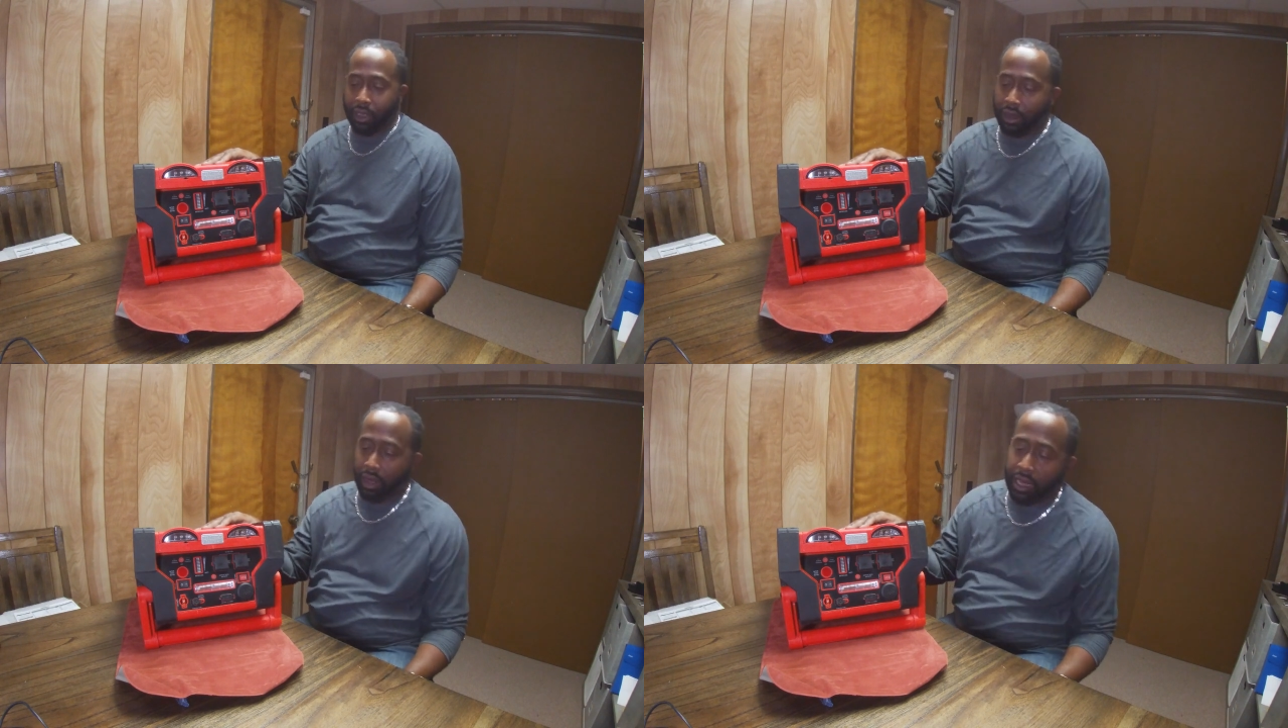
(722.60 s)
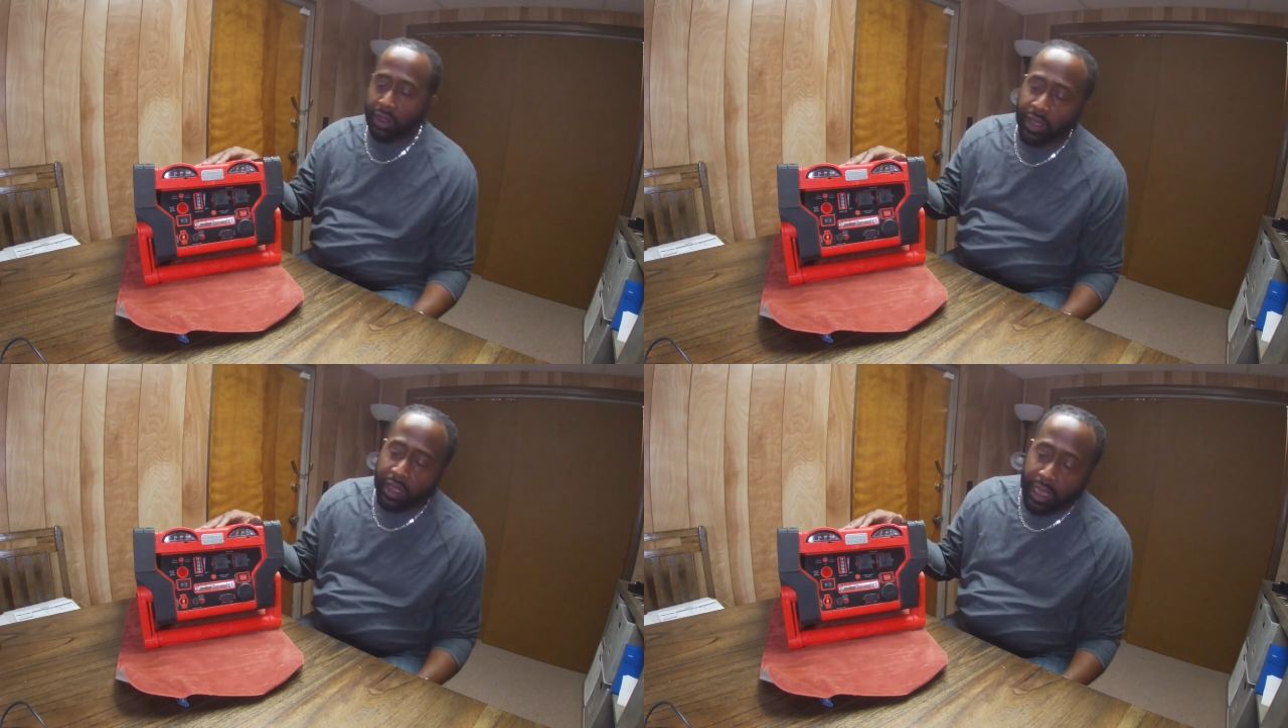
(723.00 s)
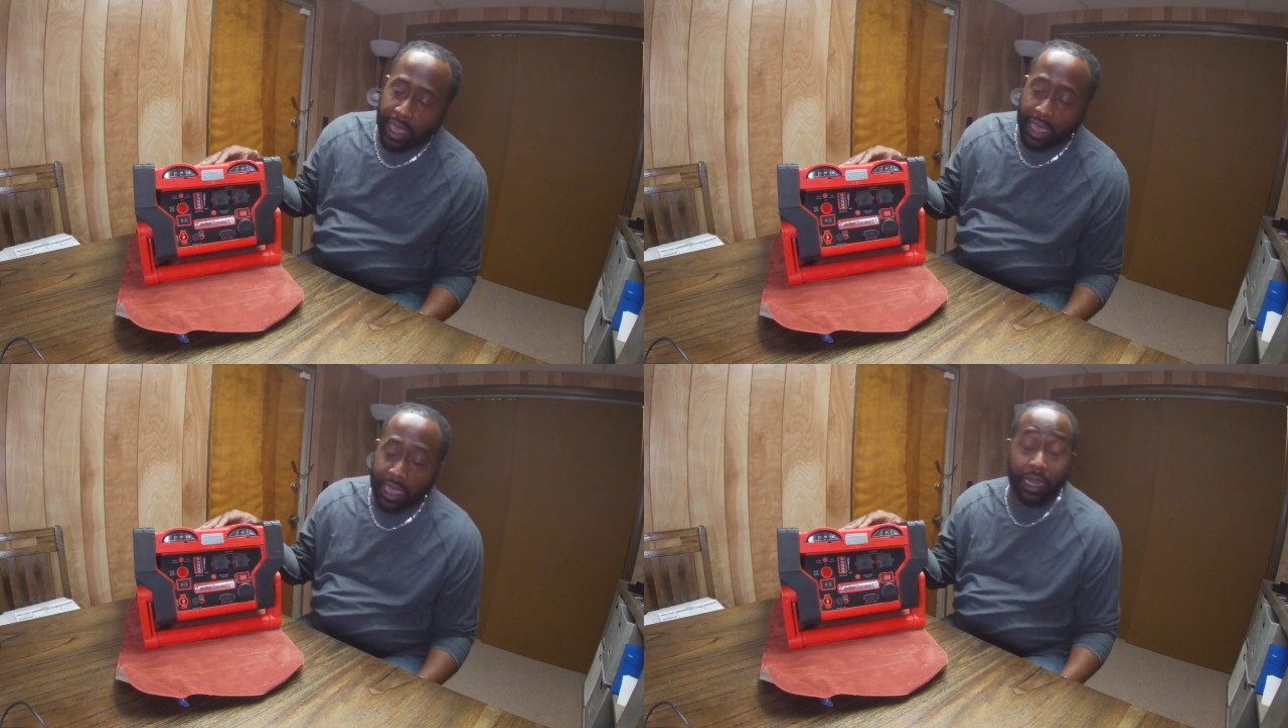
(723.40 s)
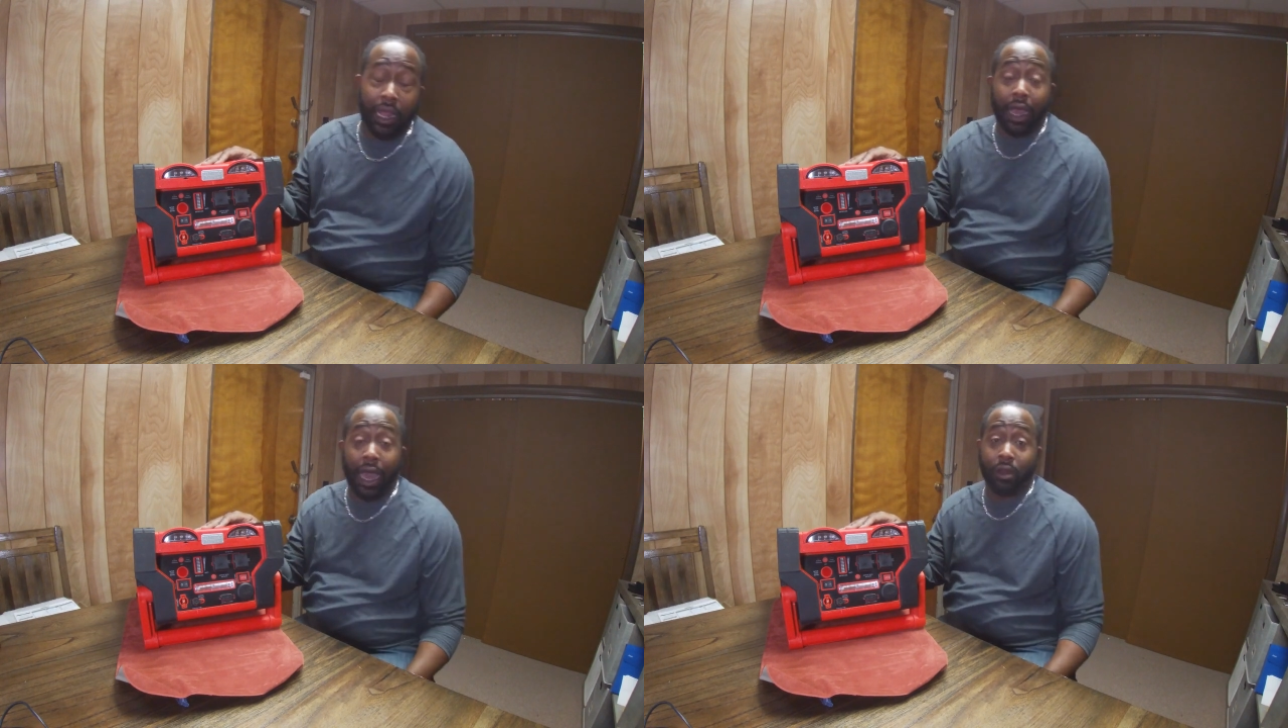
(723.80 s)
All right.
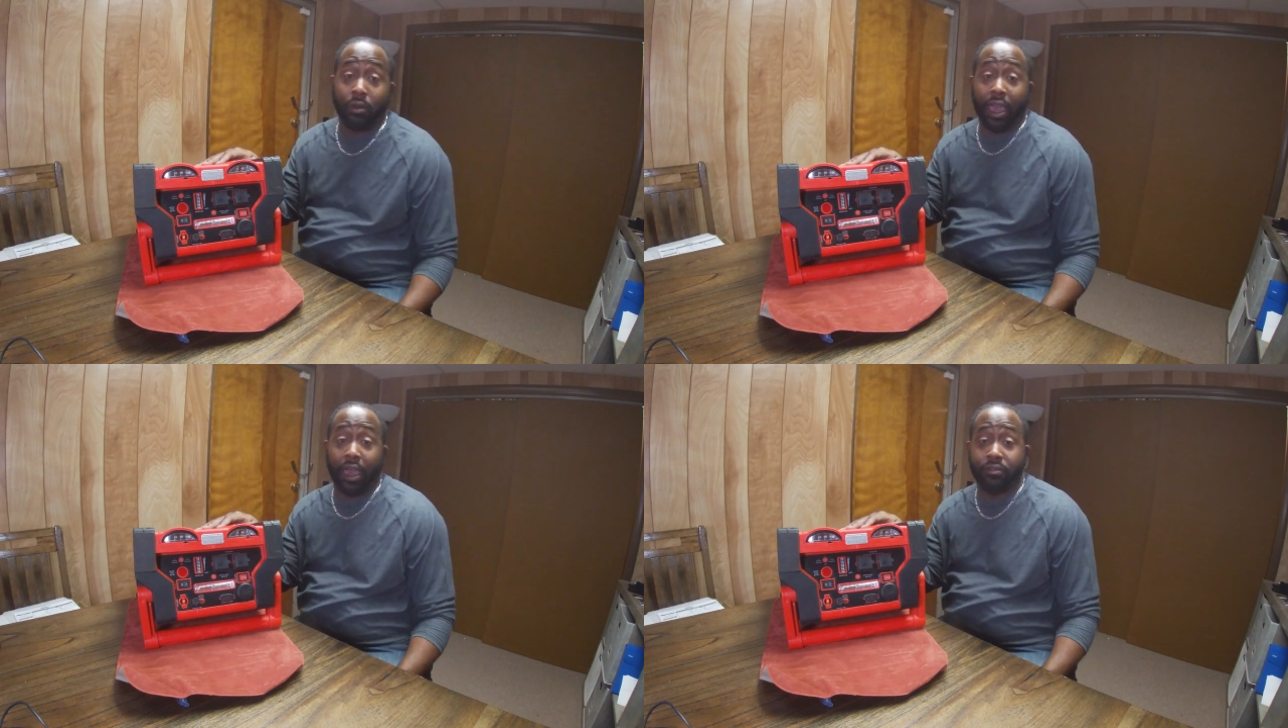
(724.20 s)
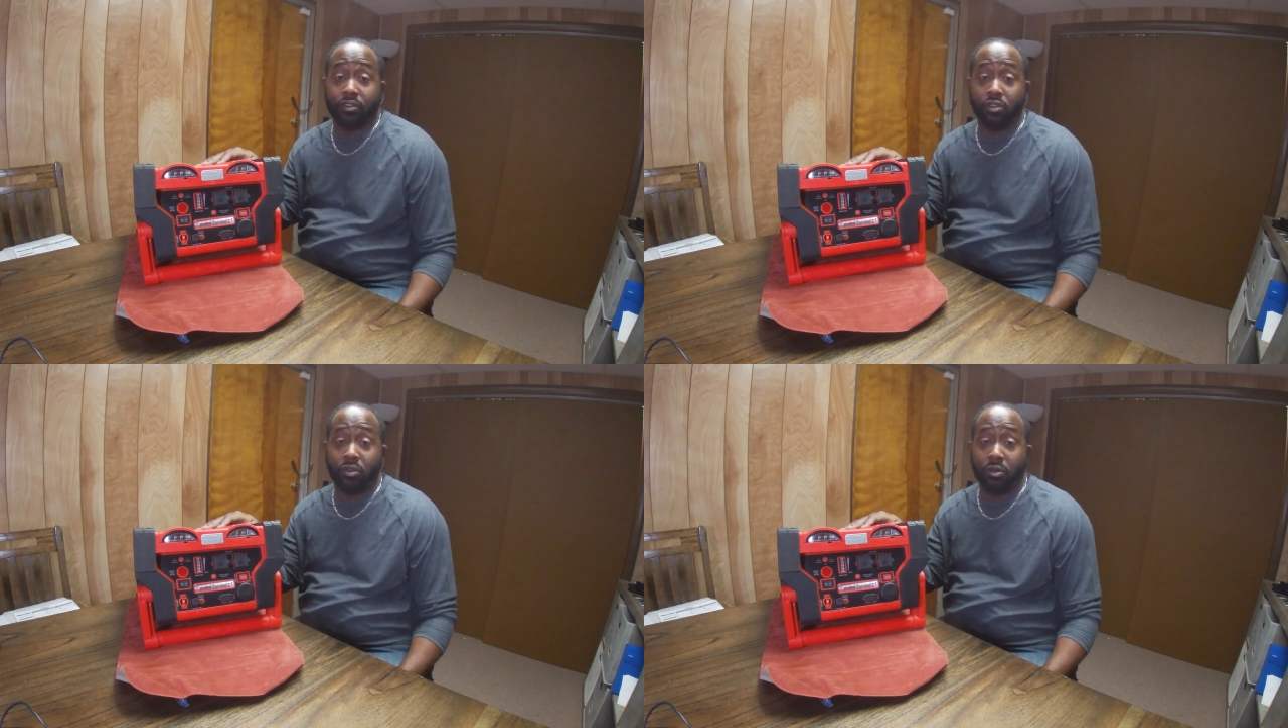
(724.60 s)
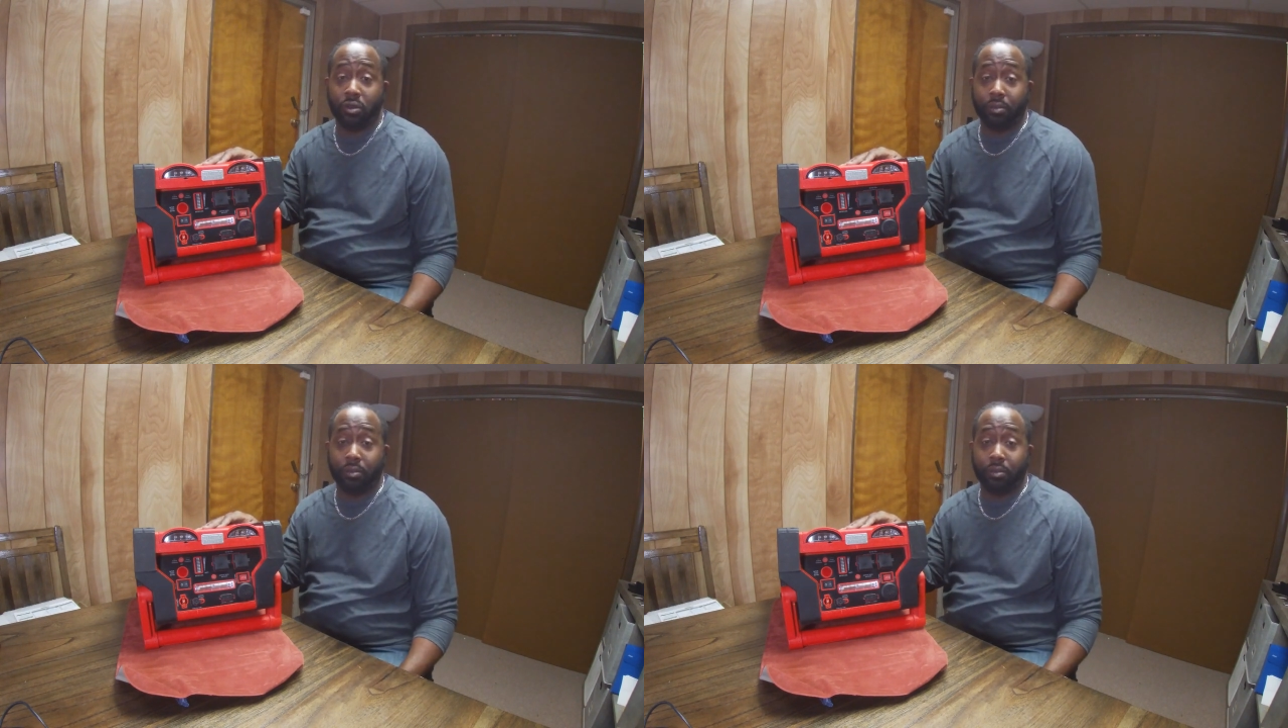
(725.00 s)
And I don't have to